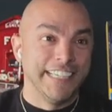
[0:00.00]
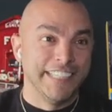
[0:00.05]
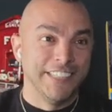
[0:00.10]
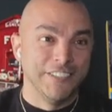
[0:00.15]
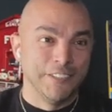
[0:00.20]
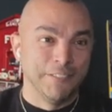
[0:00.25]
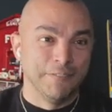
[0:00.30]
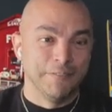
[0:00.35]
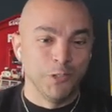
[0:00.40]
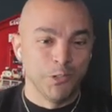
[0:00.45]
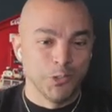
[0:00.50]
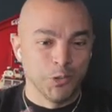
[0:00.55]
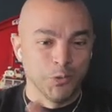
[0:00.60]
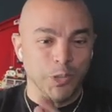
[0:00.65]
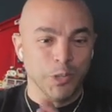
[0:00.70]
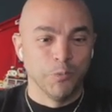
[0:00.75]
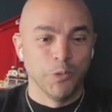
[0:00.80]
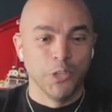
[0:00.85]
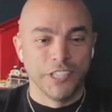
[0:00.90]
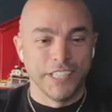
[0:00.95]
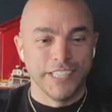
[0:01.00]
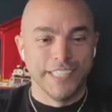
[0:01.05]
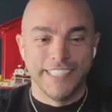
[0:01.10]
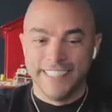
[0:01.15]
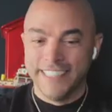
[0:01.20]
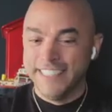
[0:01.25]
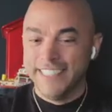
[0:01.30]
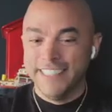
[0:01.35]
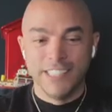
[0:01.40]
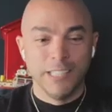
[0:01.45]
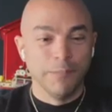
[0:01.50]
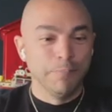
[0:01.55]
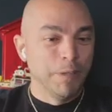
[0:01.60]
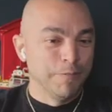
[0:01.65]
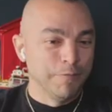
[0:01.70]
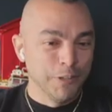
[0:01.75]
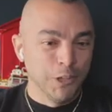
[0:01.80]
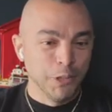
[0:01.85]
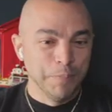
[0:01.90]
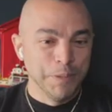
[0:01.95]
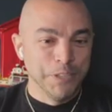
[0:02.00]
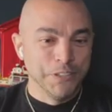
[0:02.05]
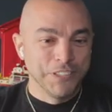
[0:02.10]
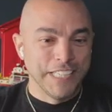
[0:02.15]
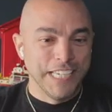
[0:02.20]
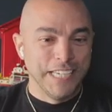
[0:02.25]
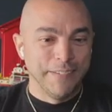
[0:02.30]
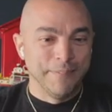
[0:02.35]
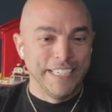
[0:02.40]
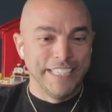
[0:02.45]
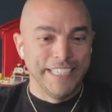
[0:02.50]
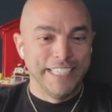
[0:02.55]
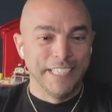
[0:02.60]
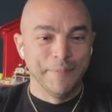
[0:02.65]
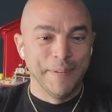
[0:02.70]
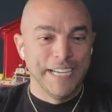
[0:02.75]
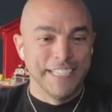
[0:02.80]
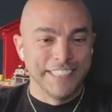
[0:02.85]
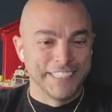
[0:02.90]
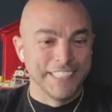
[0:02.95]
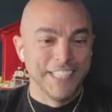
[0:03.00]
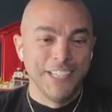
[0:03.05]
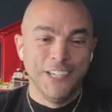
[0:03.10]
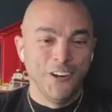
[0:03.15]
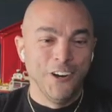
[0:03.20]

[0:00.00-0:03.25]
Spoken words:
The folks who are working the Buffalo Bills game at EMS